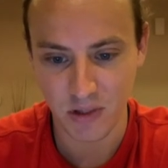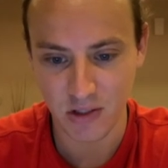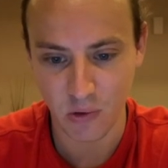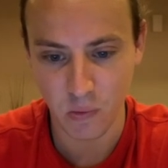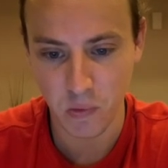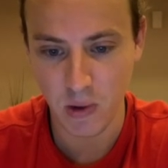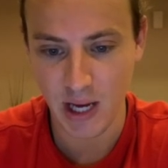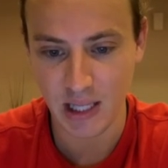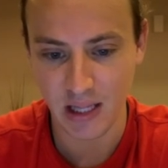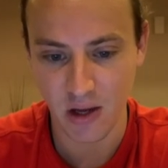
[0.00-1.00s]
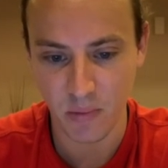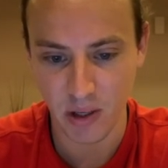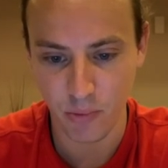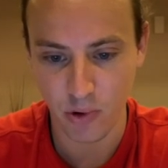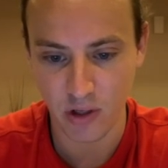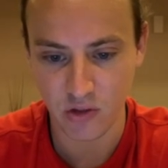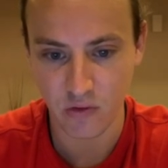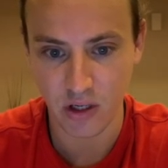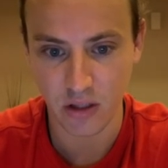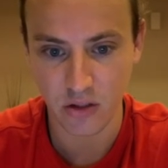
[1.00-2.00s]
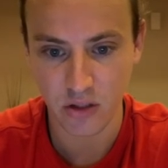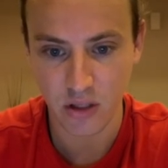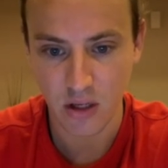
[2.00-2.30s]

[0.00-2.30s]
These are well out my price range.